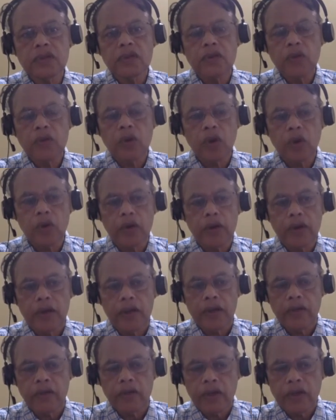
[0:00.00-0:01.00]
No,
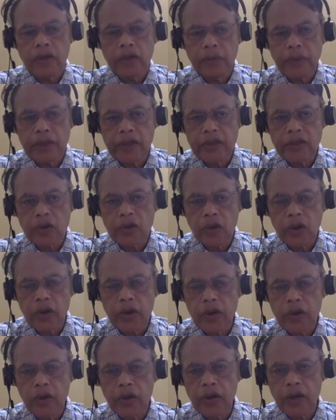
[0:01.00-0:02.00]
when the patient is already
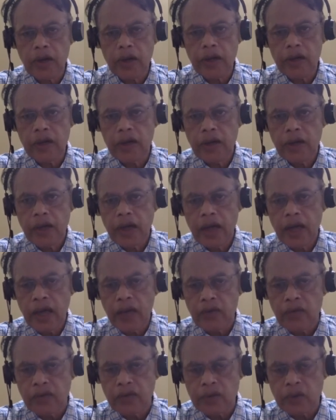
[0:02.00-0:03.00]
on a
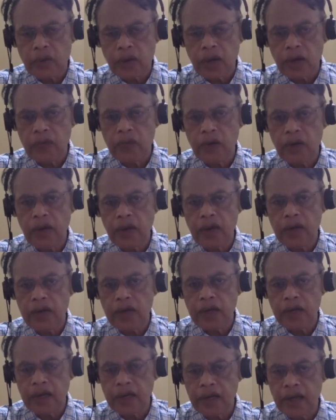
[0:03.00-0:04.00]
fistula and
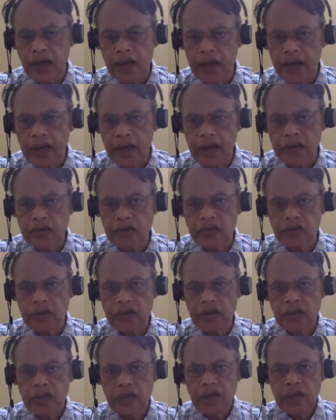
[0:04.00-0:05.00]
getting dialyzed,
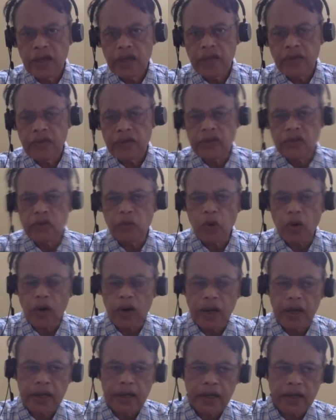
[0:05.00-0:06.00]
which is more
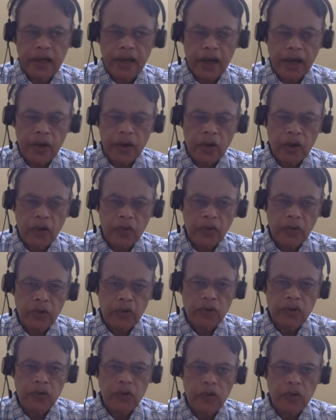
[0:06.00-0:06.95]
likely hydronephrosis or